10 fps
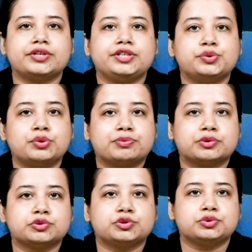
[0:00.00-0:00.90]
on a new
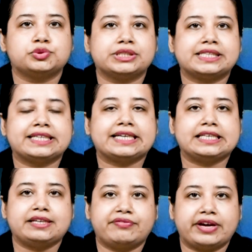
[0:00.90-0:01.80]
approach to treating
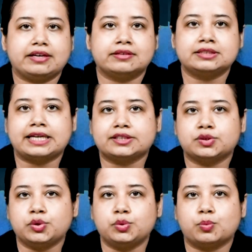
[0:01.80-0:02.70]
kidney failure that
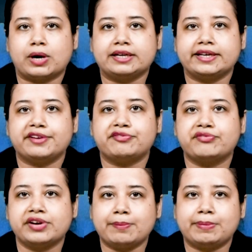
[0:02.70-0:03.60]
could one day free